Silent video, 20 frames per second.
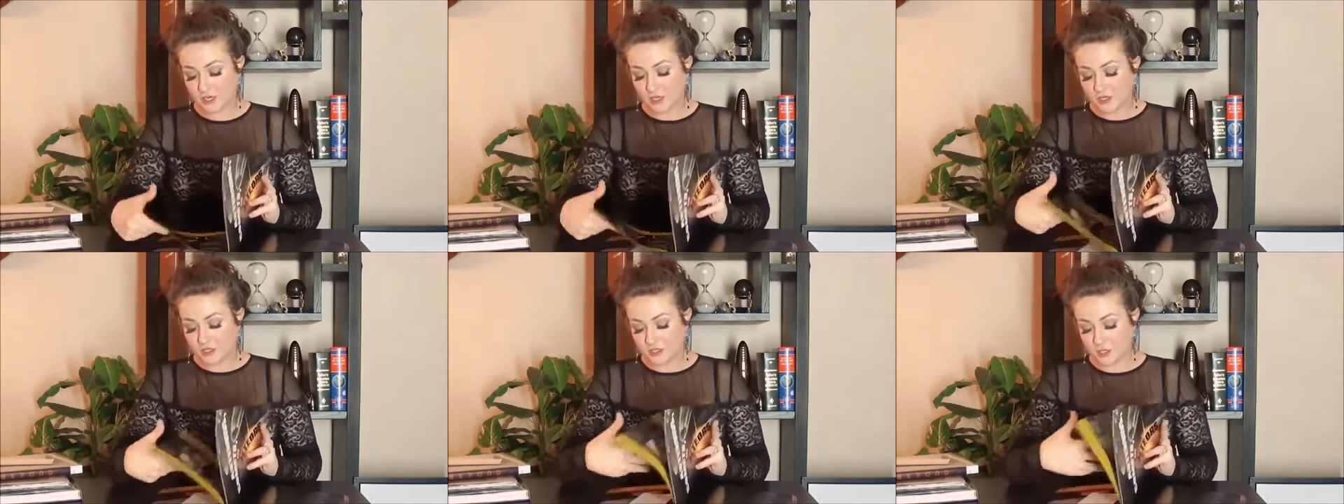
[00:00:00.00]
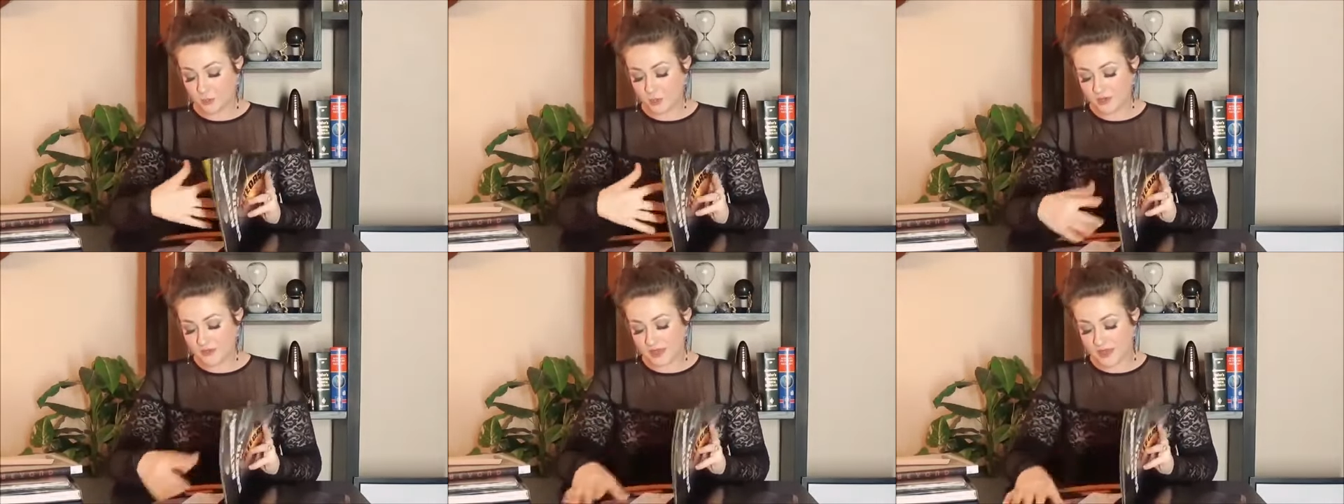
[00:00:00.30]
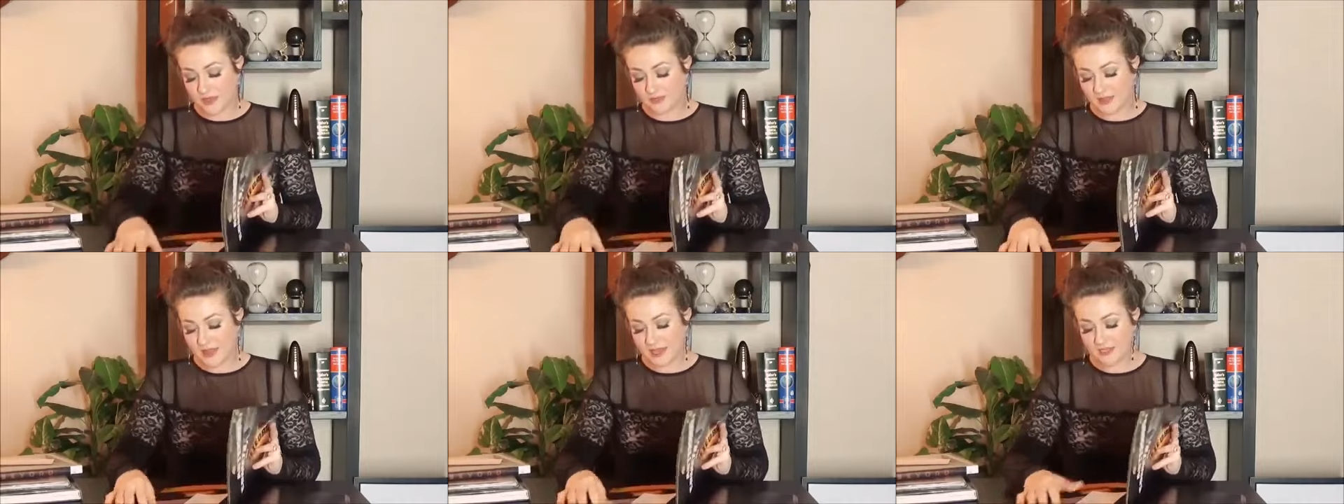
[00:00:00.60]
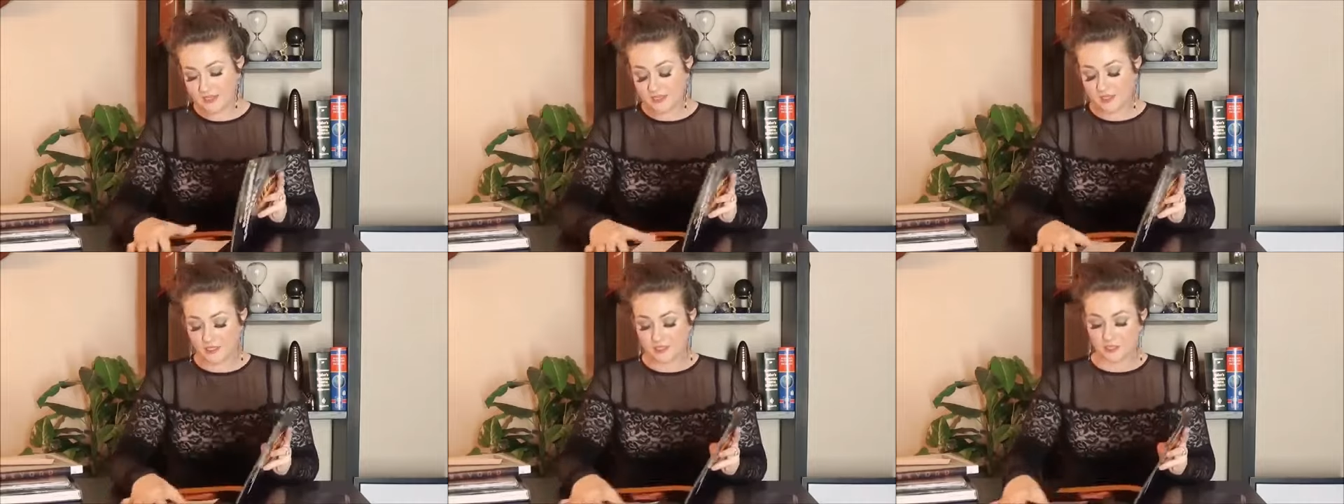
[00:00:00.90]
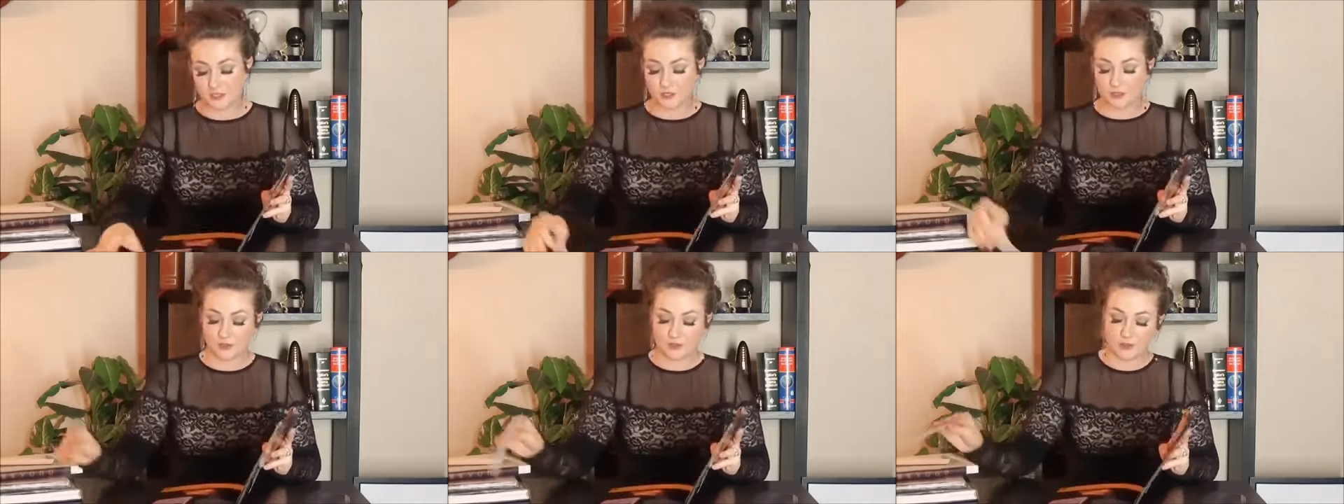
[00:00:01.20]
So what they like to
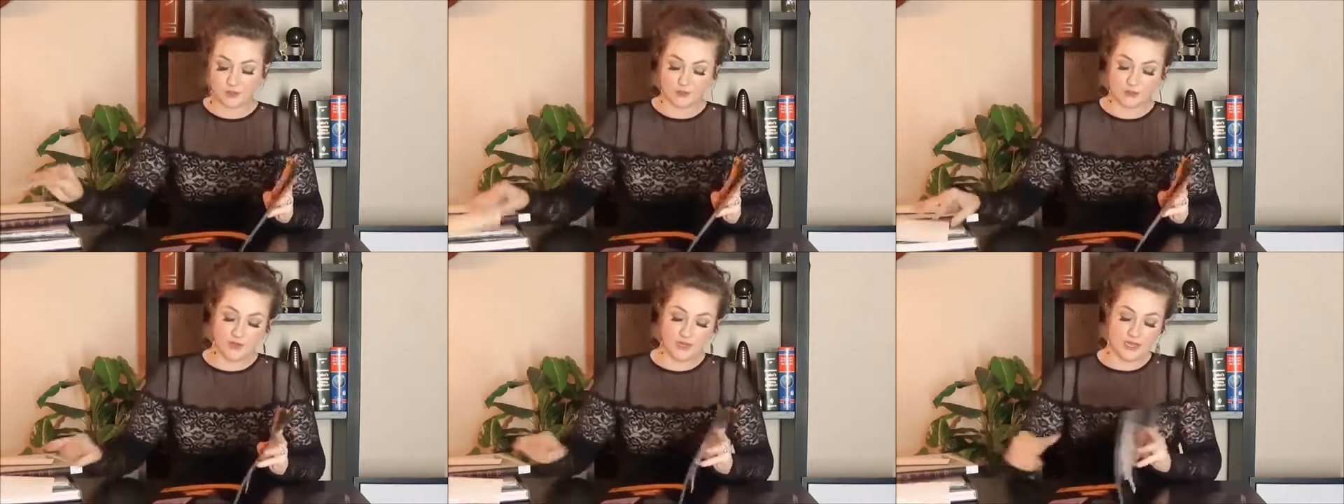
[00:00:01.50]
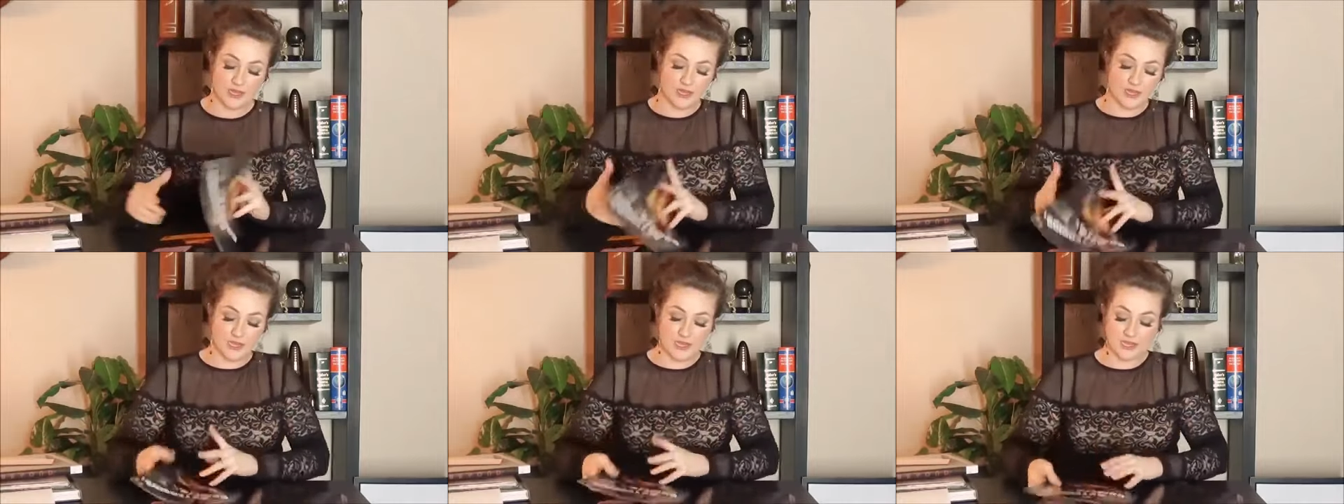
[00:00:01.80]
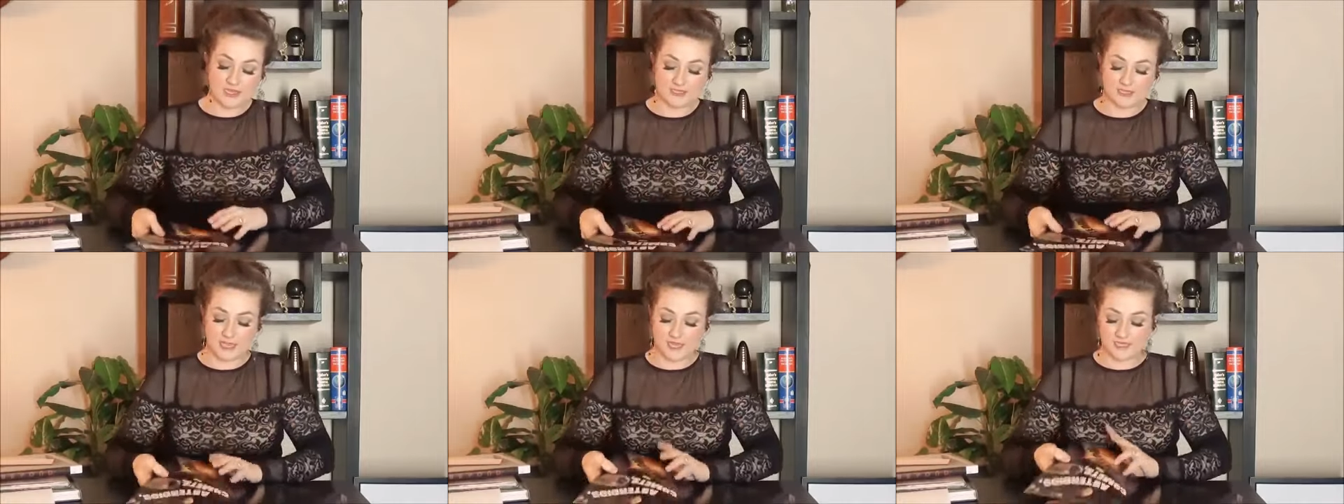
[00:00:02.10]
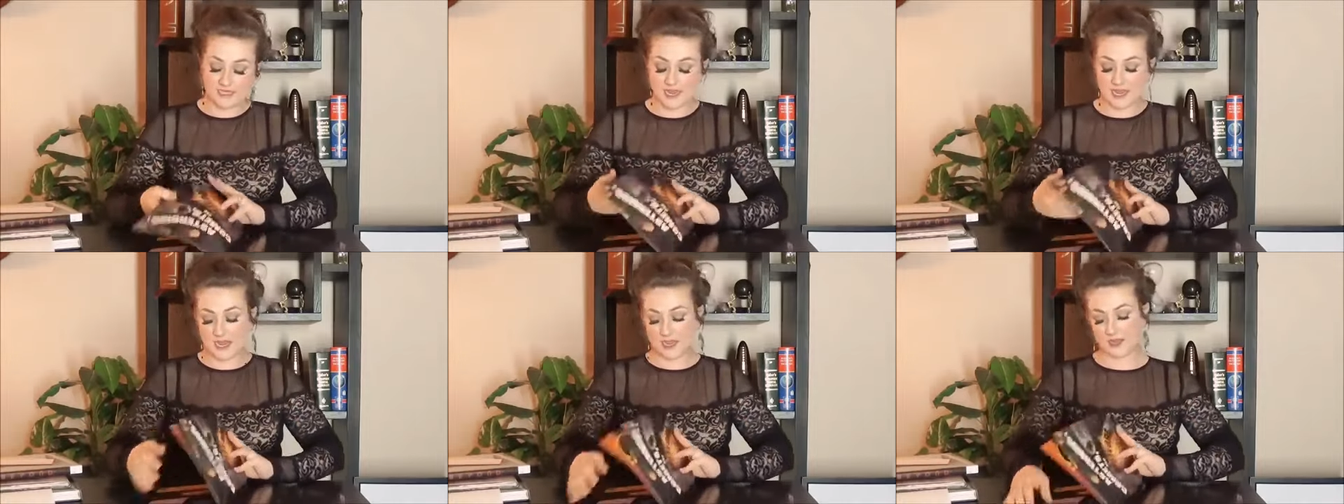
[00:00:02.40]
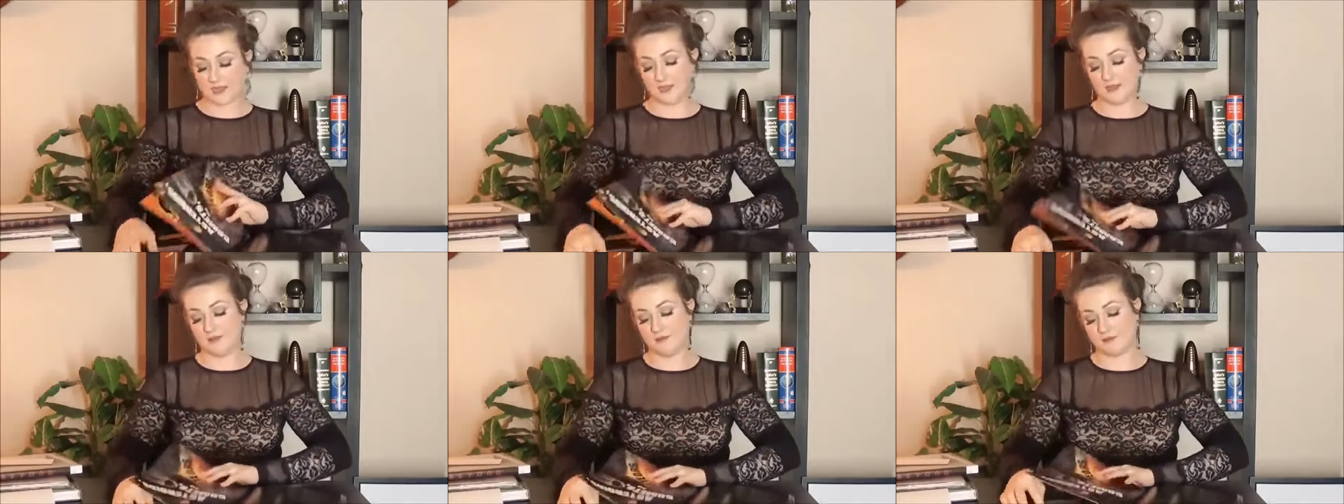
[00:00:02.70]
do is they take,